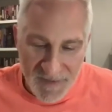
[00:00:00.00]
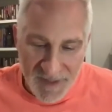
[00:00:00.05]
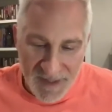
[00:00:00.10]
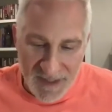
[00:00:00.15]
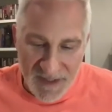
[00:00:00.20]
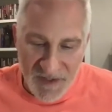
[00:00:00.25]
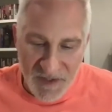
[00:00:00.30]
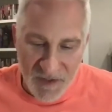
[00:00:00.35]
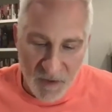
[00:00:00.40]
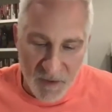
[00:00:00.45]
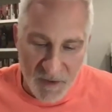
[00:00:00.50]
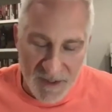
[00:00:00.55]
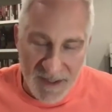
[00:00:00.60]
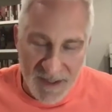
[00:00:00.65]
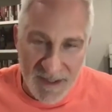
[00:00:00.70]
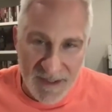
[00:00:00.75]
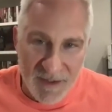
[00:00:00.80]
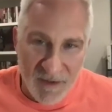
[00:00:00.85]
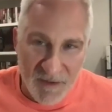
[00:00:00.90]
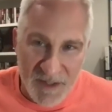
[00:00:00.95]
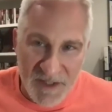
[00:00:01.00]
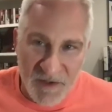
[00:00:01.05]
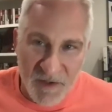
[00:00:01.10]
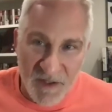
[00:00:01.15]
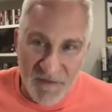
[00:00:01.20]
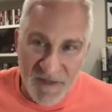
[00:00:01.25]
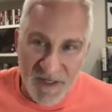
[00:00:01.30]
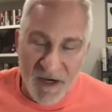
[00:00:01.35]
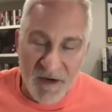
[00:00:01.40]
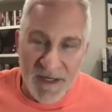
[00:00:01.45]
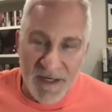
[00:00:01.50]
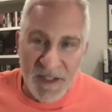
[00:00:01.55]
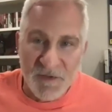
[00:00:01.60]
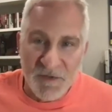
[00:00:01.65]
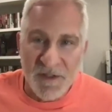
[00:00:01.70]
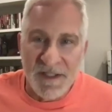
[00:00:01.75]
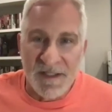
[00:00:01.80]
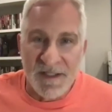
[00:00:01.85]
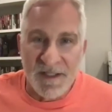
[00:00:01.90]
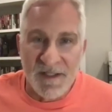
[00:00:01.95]
And so, you know, it's sort of in our
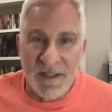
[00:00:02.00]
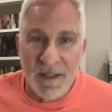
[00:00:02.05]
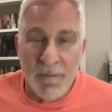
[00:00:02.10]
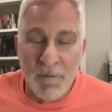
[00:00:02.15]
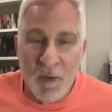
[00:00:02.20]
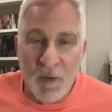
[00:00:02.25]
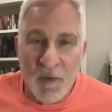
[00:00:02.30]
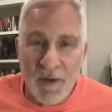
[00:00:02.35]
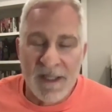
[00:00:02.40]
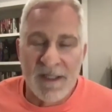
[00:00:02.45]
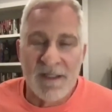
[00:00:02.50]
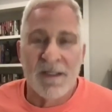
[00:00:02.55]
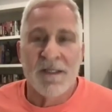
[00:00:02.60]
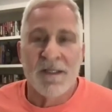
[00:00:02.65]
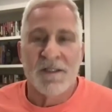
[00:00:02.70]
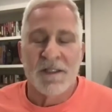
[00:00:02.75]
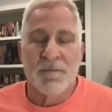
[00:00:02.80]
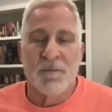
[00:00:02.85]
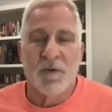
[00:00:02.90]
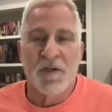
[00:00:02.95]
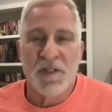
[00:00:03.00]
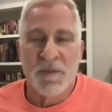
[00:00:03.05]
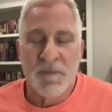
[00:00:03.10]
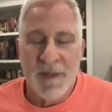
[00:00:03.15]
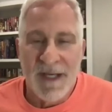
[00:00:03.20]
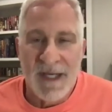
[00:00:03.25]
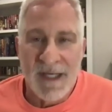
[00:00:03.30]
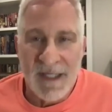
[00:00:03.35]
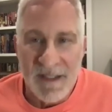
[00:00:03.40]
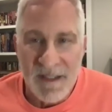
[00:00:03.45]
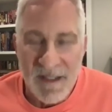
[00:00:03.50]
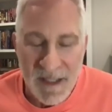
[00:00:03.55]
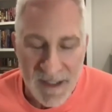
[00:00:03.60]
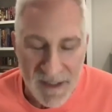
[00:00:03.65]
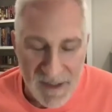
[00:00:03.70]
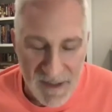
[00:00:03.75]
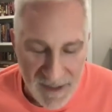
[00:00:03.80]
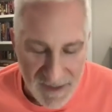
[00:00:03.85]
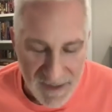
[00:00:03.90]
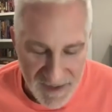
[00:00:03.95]
interest at some point to push back and,
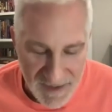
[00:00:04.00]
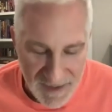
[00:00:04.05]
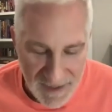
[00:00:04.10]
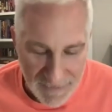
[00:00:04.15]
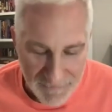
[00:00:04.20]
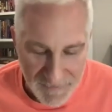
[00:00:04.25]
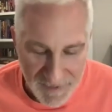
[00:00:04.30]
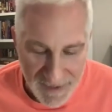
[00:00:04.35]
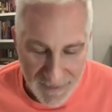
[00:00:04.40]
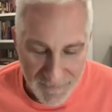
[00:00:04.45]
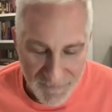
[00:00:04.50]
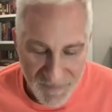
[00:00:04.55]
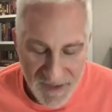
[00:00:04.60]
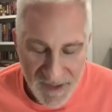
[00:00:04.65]
and, and stop that.